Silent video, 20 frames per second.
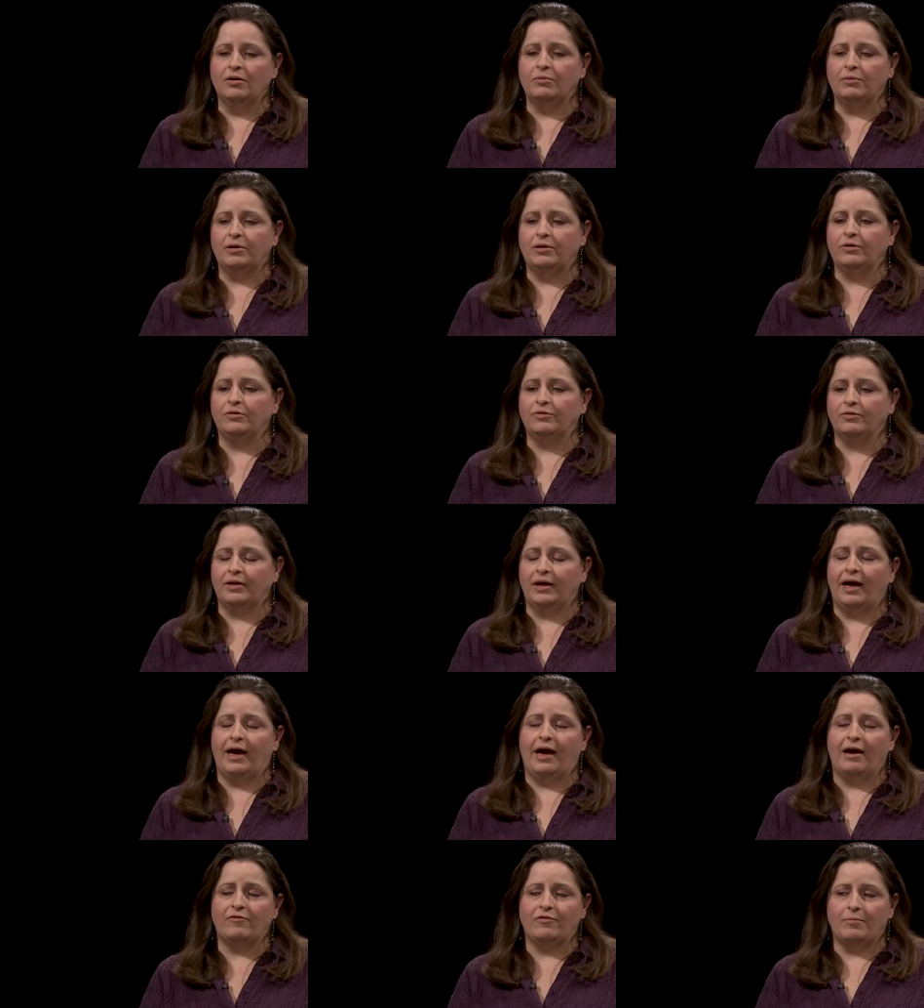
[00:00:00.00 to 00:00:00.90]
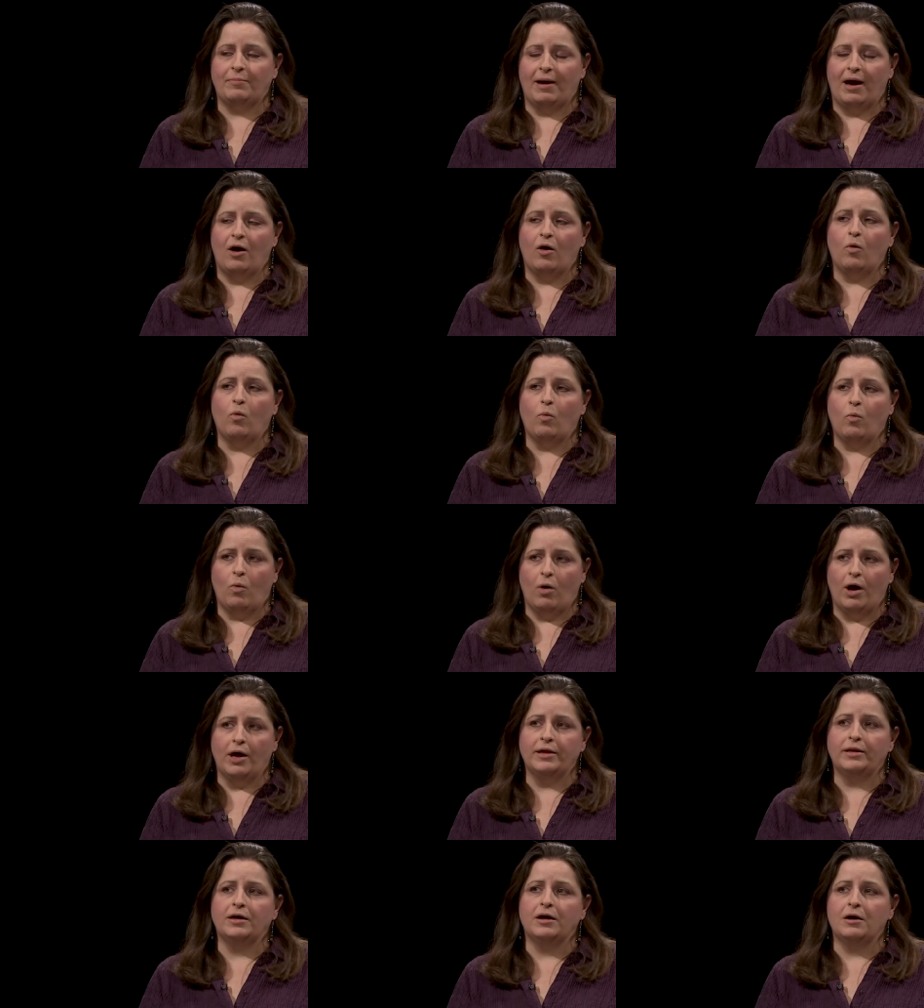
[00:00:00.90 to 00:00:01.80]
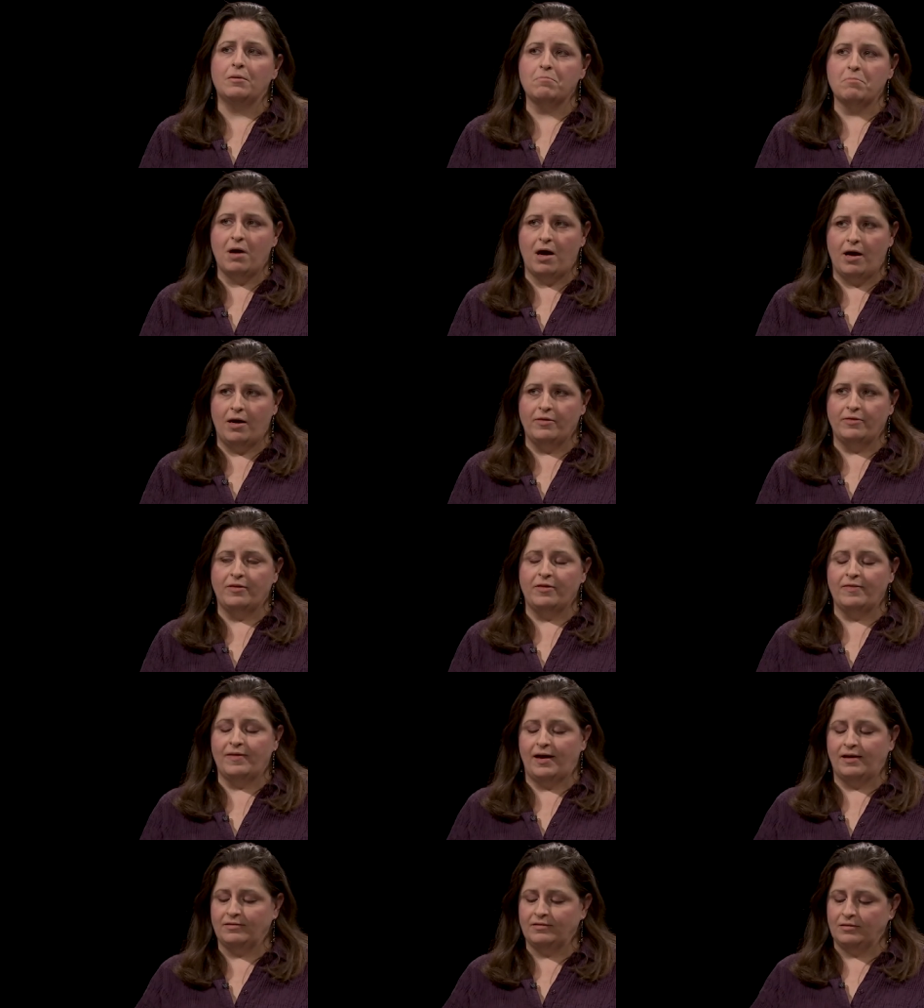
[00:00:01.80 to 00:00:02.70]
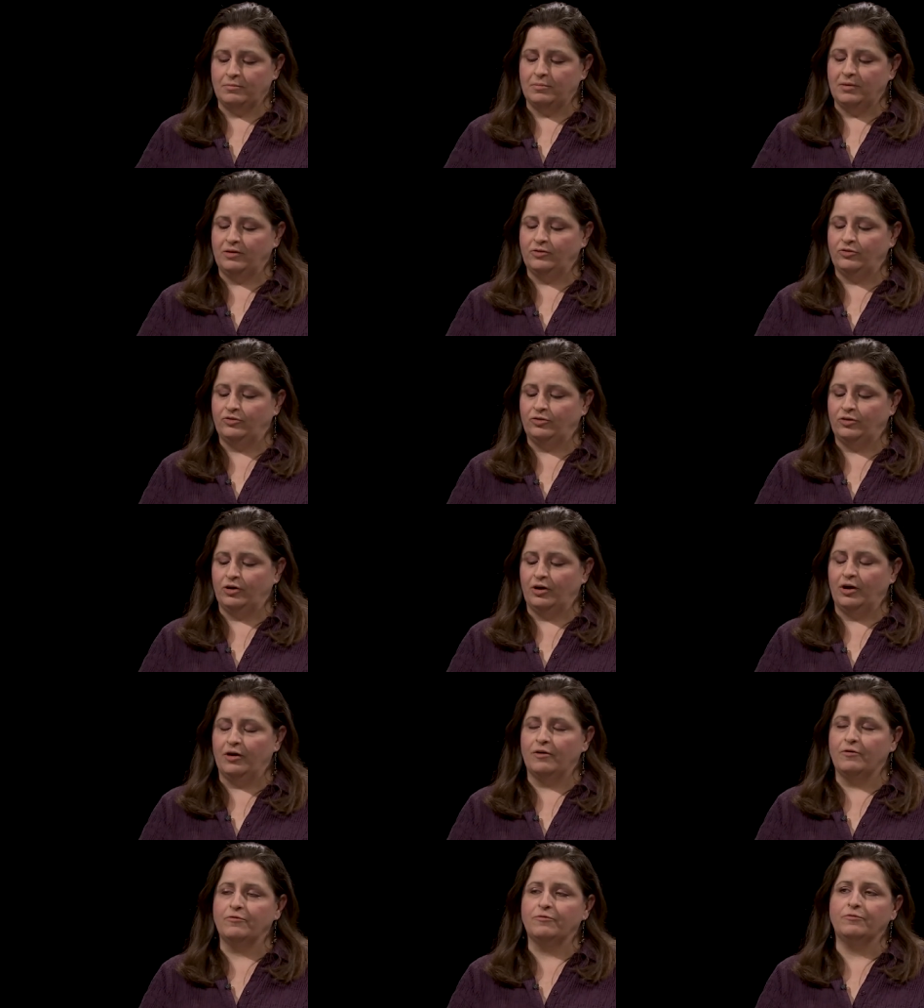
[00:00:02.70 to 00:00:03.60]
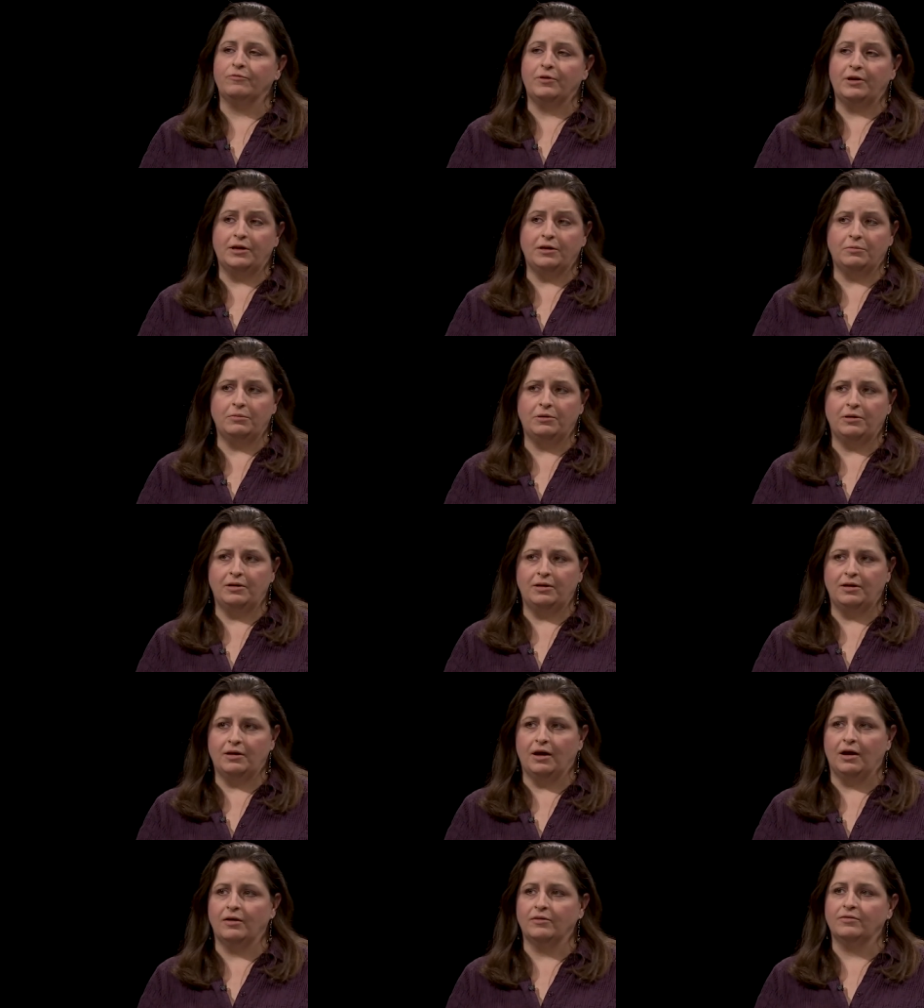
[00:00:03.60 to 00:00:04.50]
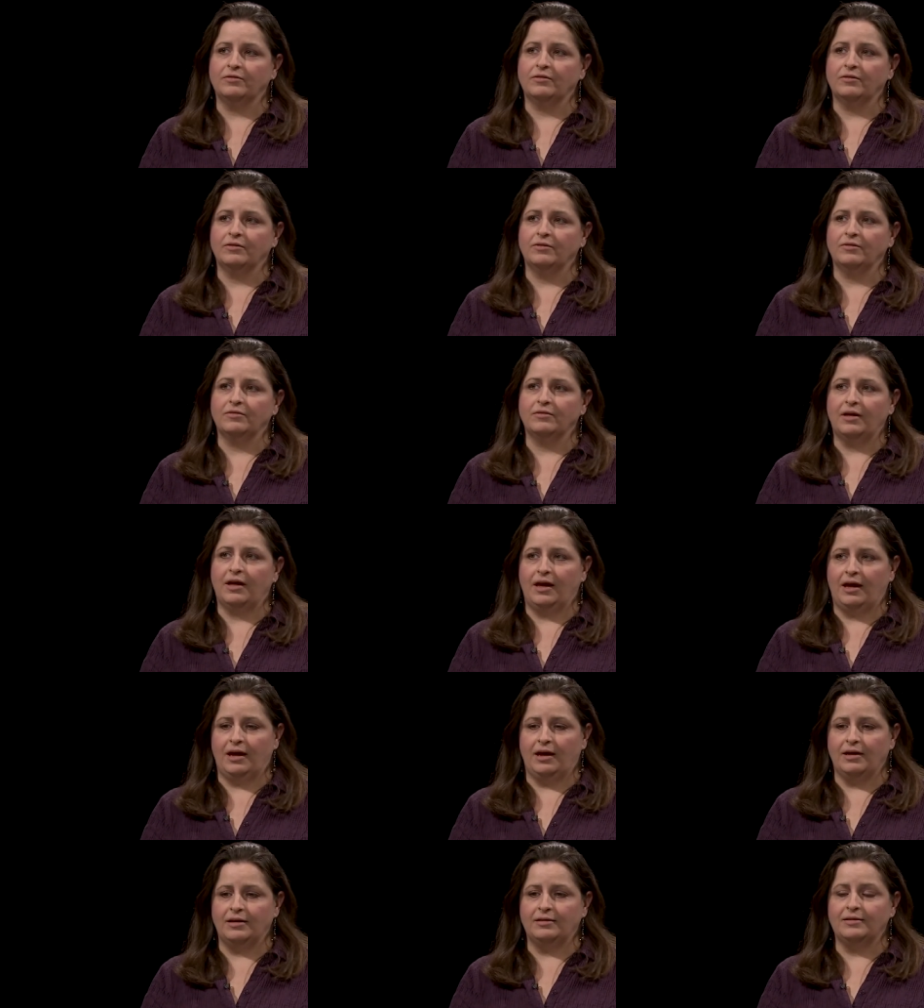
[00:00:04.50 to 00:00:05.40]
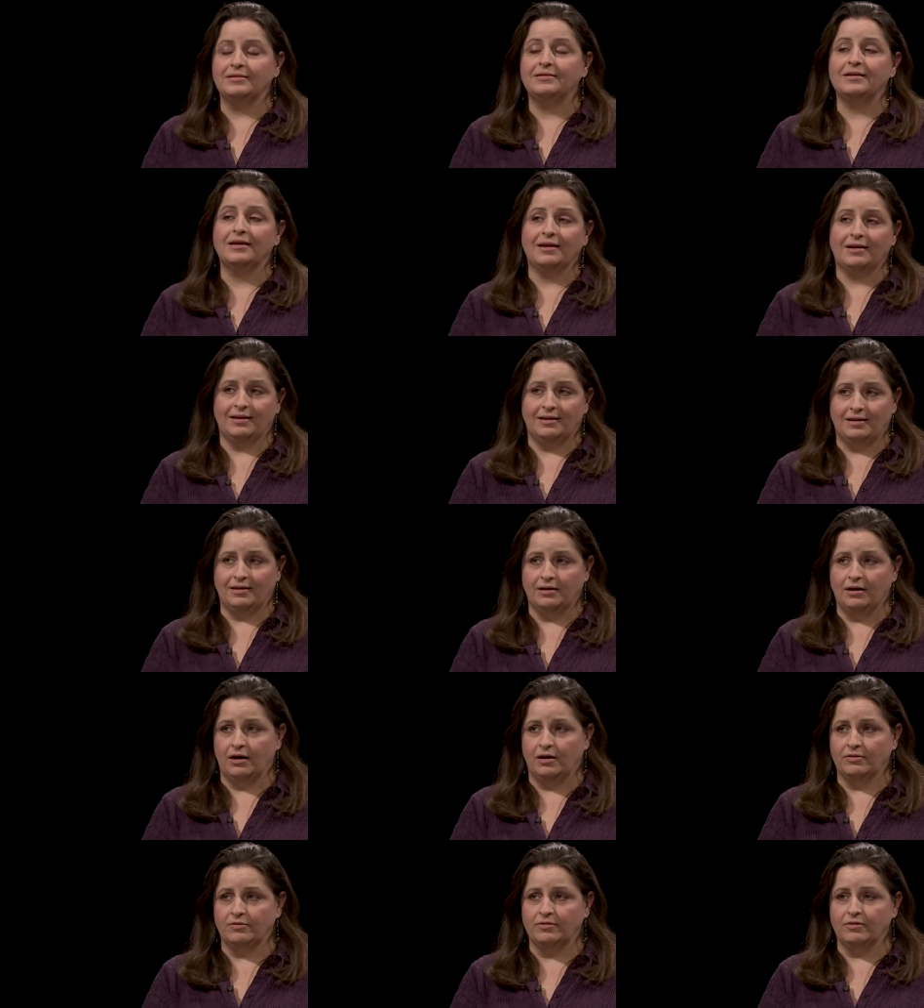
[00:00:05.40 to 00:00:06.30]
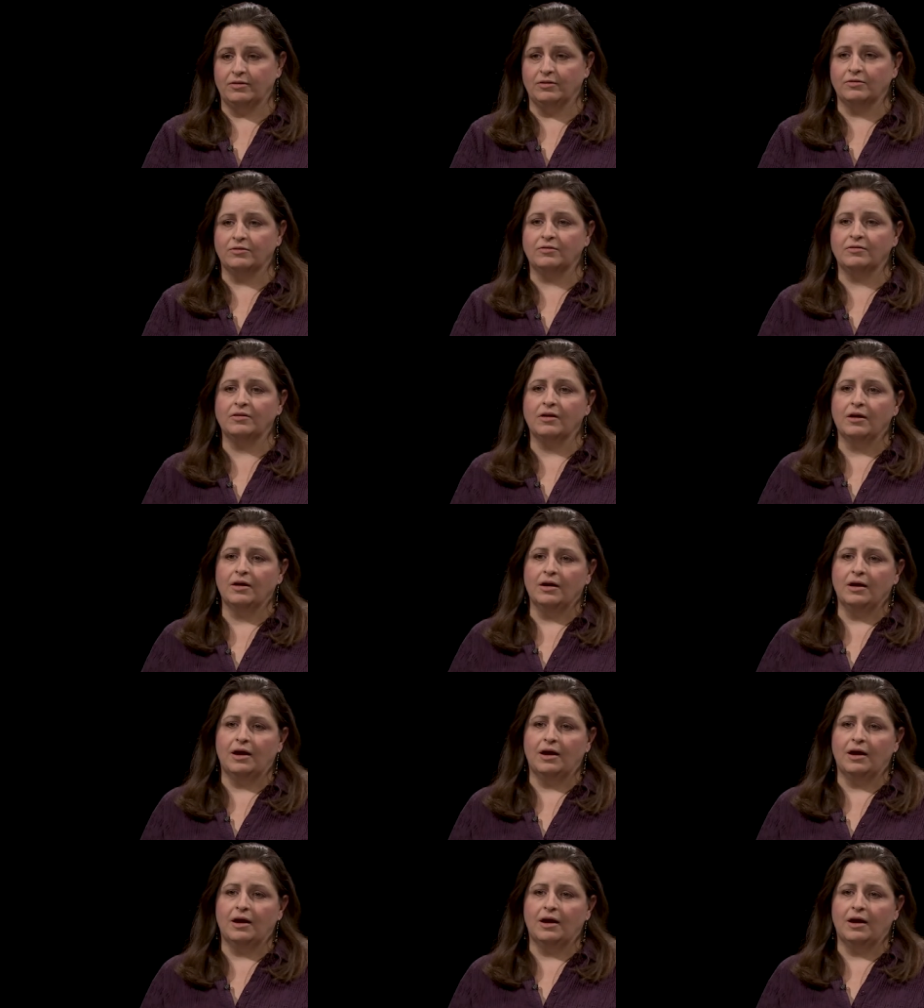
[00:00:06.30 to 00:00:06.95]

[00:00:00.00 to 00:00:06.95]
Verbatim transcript: We usually have about one a month, and that's a mixture of free community concerts and ticketed mm-hmm. concerts. Mm-hmm.